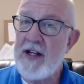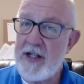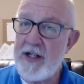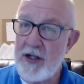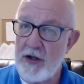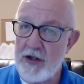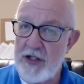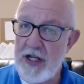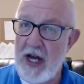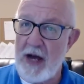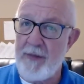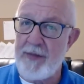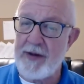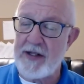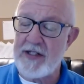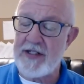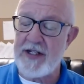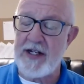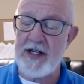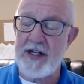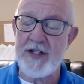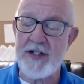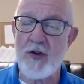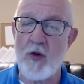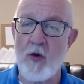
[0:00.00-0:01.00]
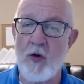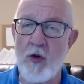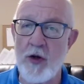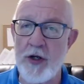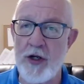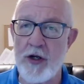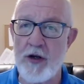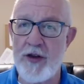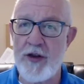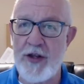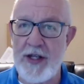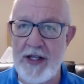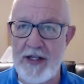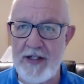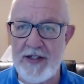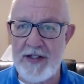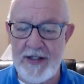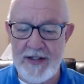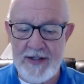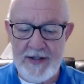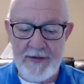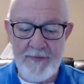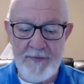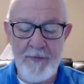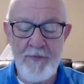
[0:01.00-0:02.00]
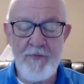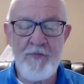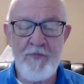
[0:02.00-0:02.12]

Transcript: your topic sentence or your thesis.